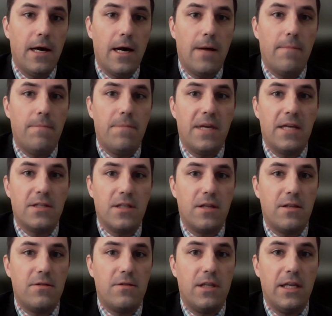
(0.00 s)
um, because
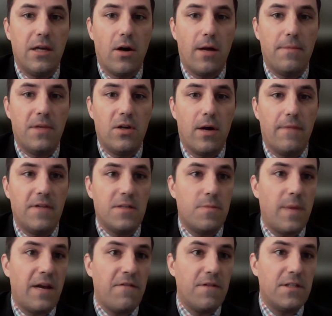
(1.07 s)
of the, uh, the
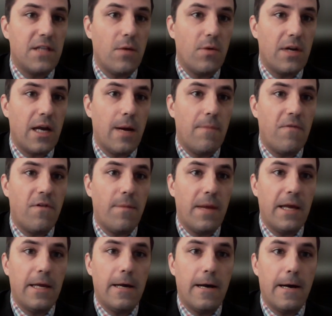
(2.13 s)
obvious benefits that would come
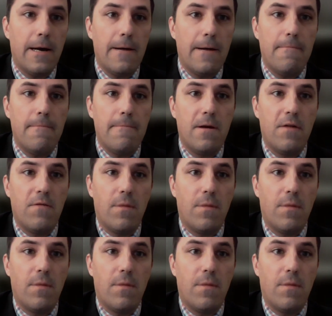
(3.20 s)
from a um,